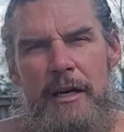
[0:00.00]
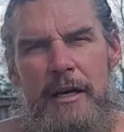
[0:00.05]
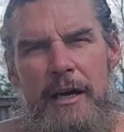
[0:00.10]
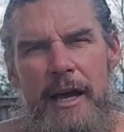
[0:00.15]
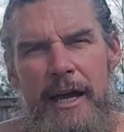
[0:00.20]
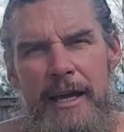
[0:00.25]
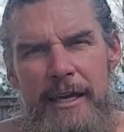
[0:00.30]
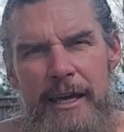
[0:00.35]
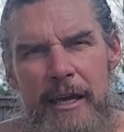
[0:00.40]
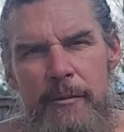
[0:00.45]

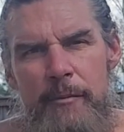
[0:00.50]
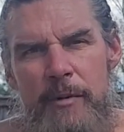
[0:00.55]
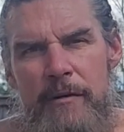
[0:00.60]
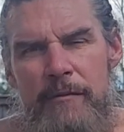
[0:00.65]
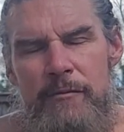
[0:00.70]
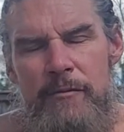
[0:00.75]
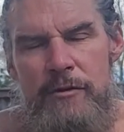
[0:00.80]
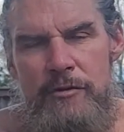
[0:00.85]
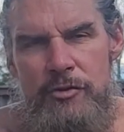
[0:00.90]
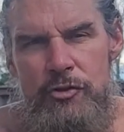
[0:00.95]
I can't be
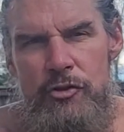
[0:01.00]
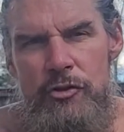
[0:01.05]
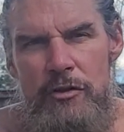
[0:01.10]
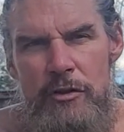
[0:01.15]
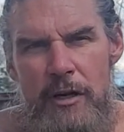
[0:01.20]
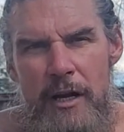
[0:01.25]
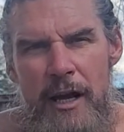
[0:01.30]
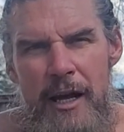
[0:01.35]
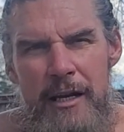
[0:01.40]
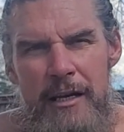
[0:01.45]
for
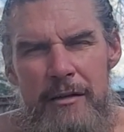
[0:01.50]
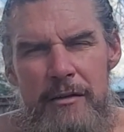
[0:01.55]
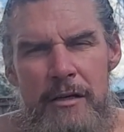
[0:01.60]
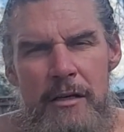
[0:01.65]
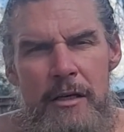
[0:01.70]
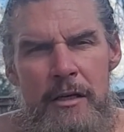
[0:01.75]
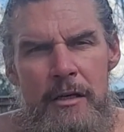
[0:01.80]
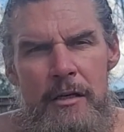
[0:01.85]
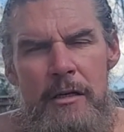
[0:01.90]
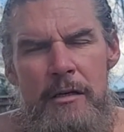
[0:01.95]
sure. And
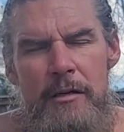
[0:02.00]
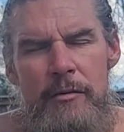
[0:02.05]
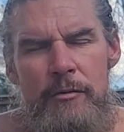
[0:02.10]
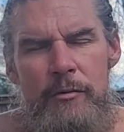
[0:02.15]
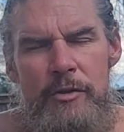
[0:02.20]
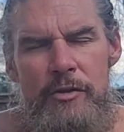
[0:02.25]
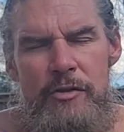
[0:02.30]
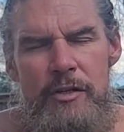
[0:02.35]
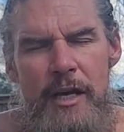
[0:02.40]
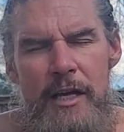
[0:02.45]
we
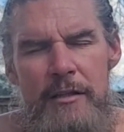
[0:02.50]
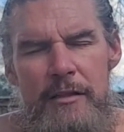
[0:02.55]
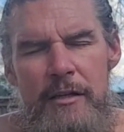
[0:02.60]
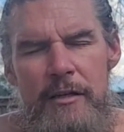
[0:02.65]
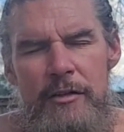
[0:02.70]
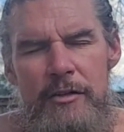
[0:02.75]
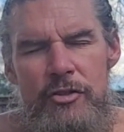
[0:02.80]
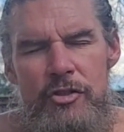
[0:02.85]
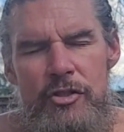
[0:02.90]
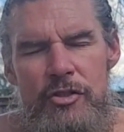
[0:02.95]
sat there
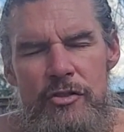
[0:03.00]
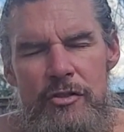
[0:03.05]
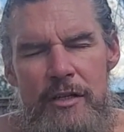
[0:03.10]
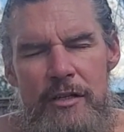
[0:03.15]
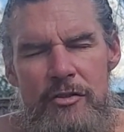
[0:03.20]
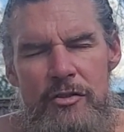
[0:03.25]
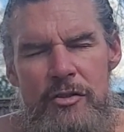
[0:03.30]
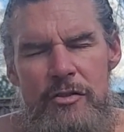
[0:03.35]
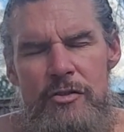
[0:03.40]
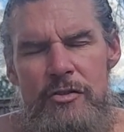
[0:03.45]
and she
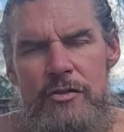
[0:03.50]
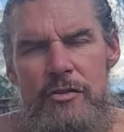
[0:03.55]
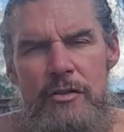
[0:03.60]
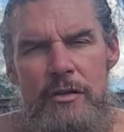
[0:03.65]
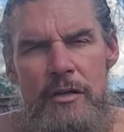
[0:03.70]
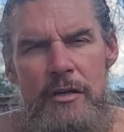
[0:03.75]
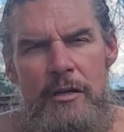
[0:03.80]
said, just